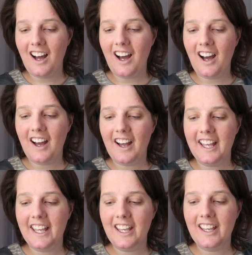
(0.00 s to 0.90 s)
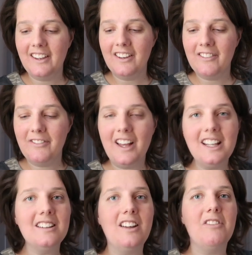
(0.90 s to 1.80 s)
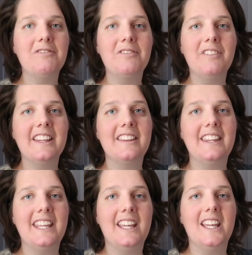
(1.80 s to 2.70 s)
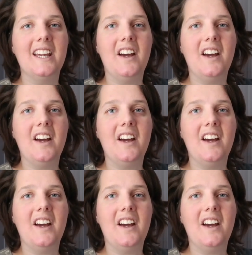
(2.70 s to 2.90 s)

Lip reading: I fell in love with the